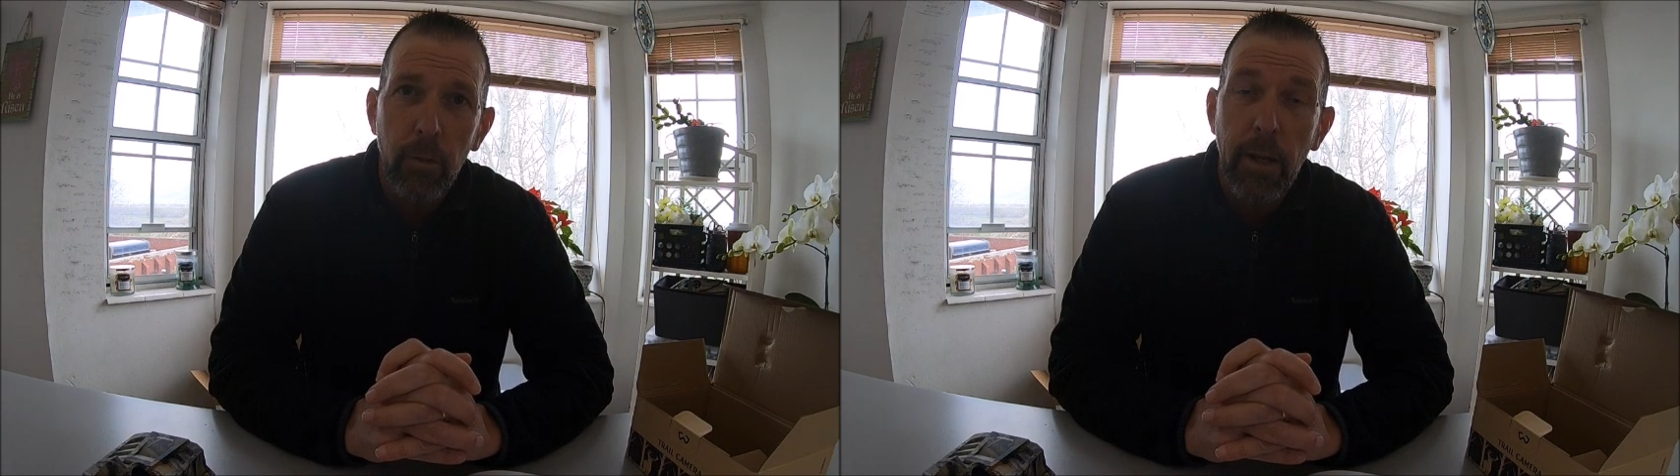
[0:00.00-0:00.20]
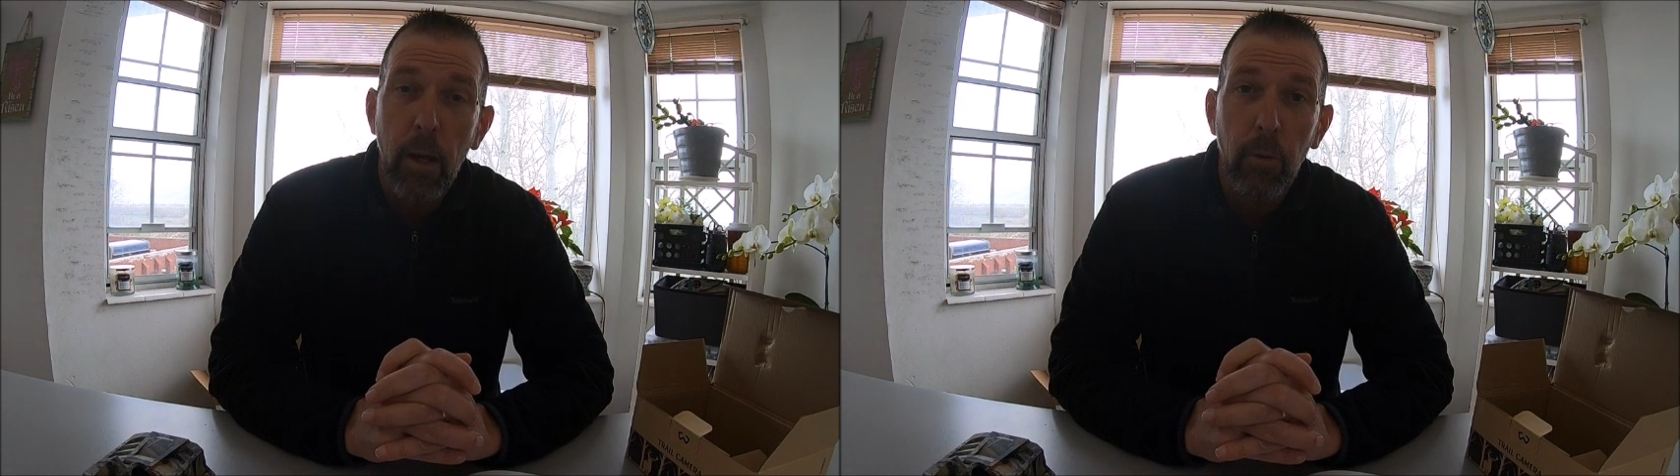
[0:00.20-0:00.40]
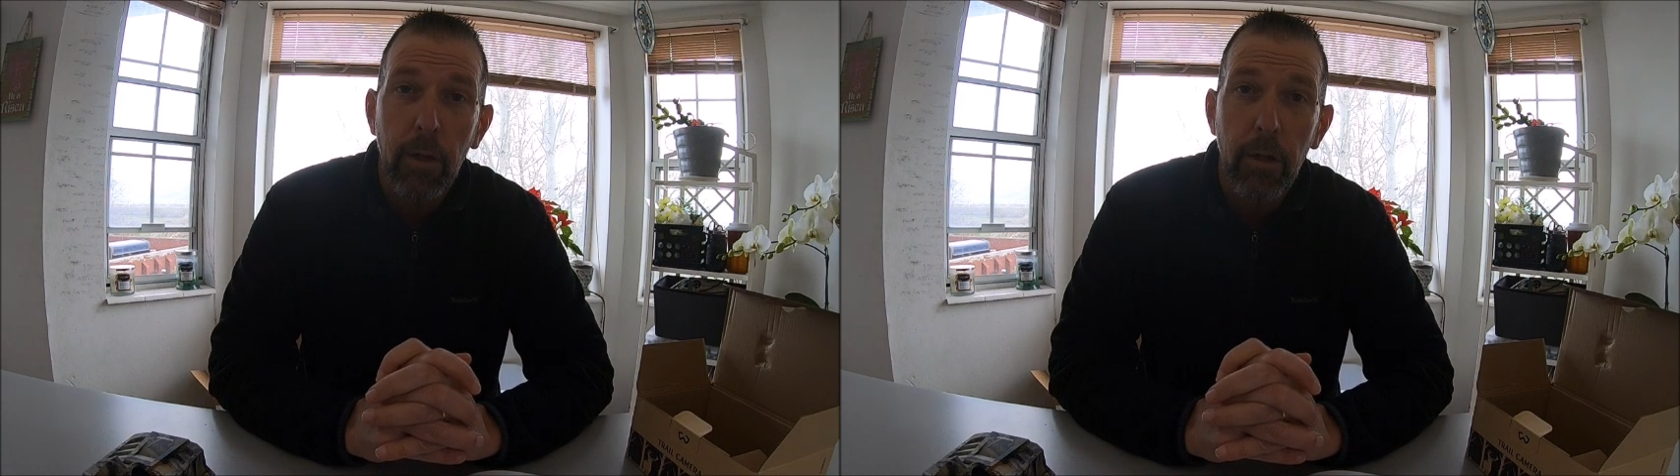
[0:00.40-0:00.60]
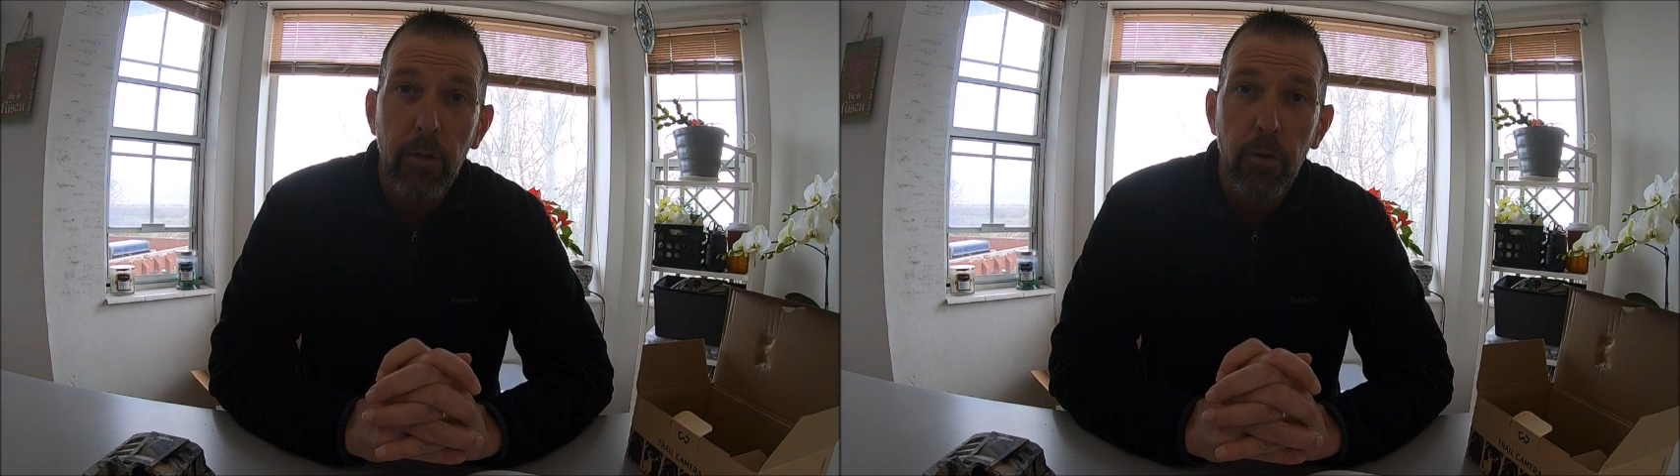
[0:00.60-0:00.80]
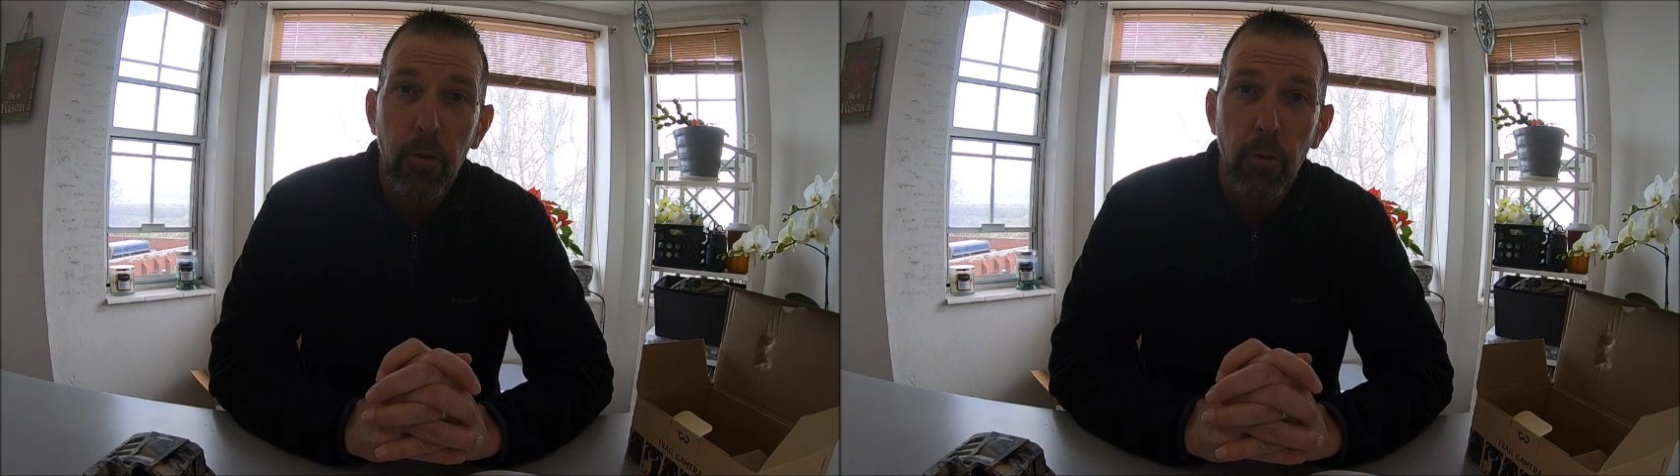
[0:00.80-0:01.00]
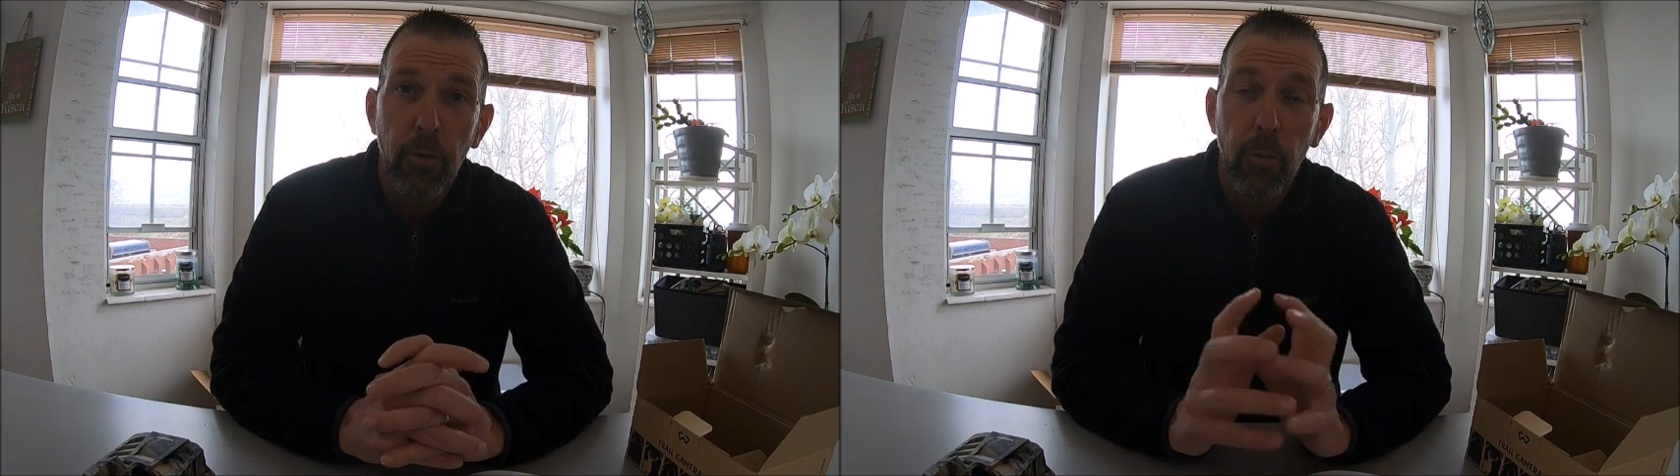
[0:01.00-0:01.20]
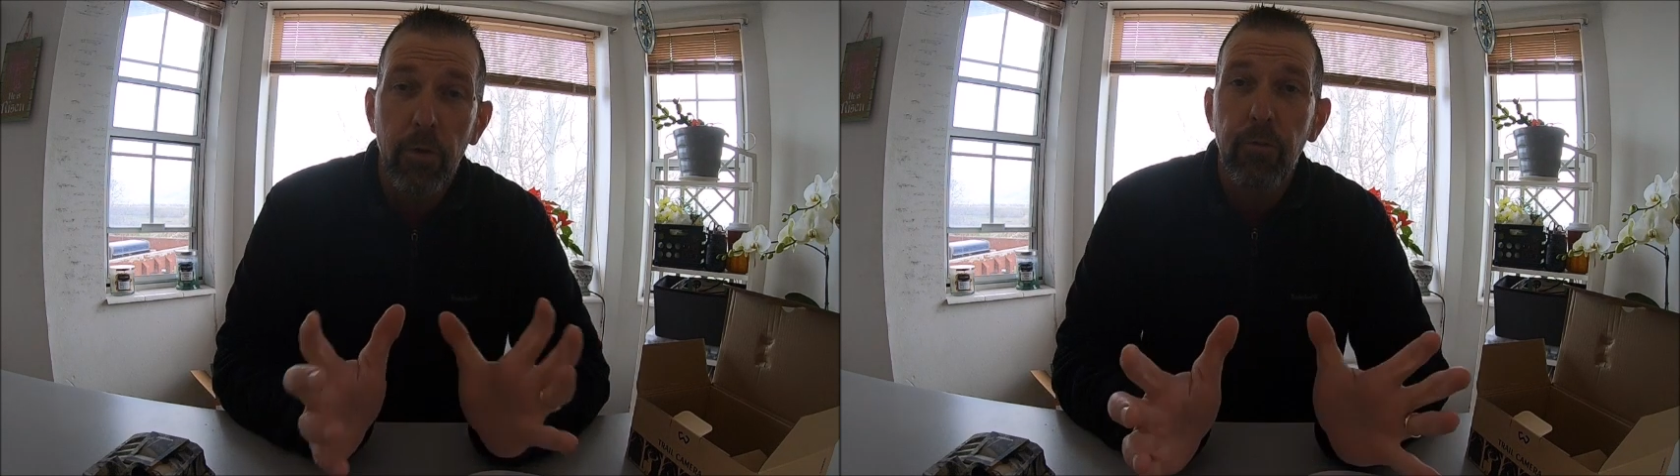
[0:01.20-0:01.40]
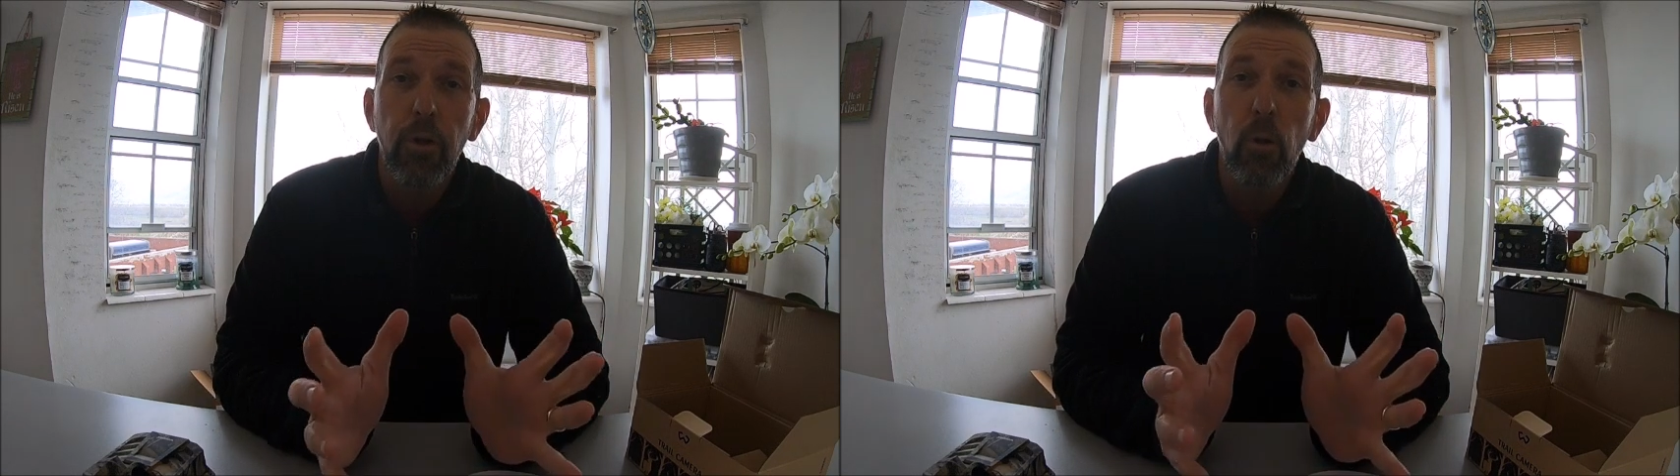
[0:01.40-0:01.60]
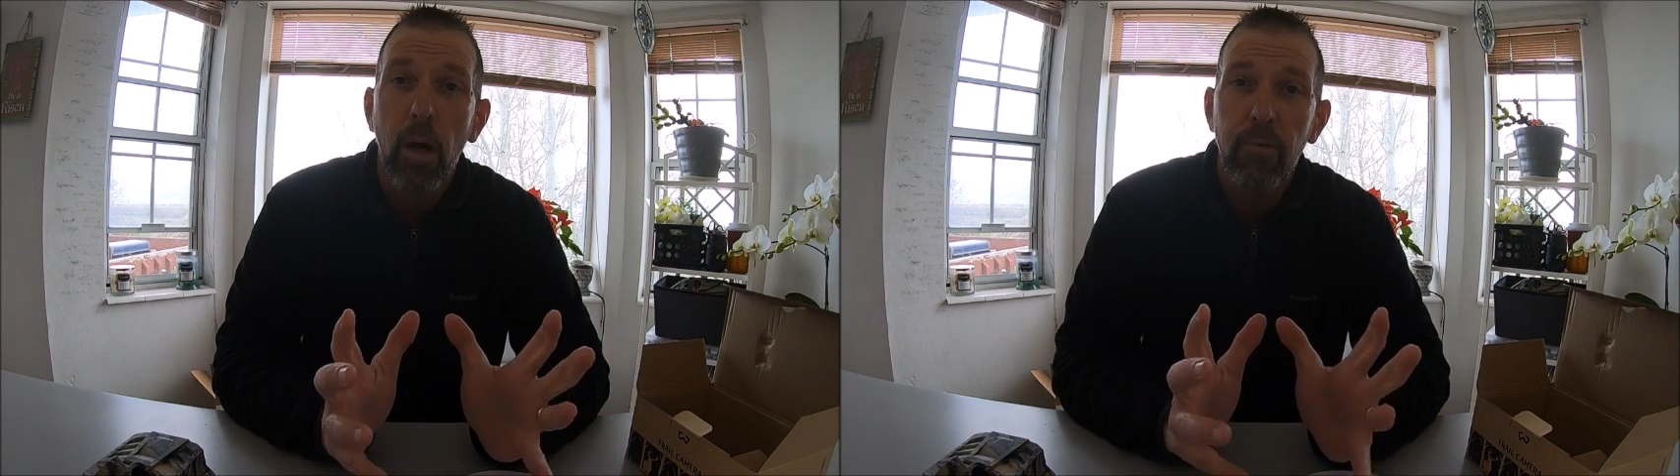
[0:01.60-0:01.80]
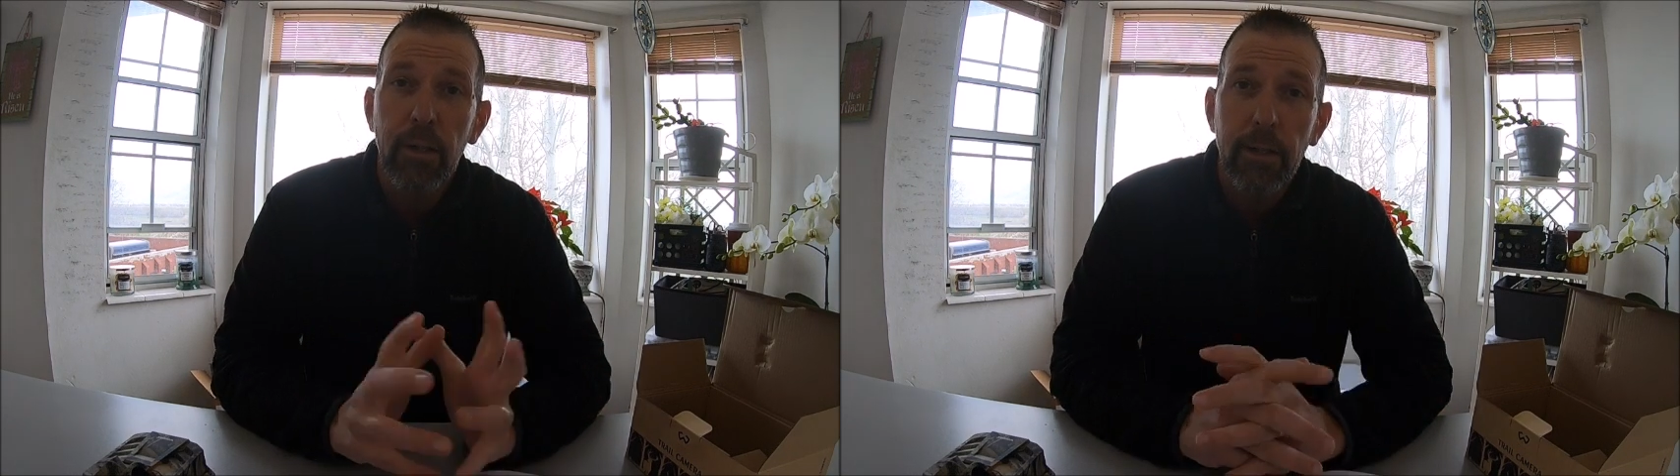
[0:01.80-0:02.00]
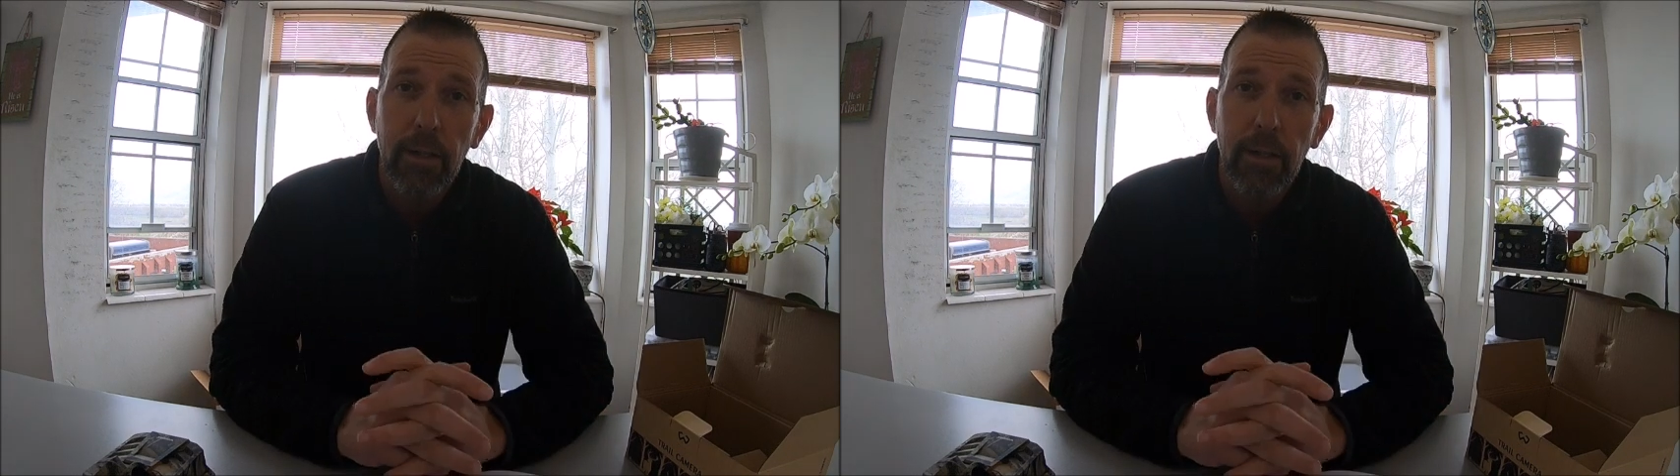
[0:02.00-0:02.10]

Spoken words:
and now we're gonna do the review of it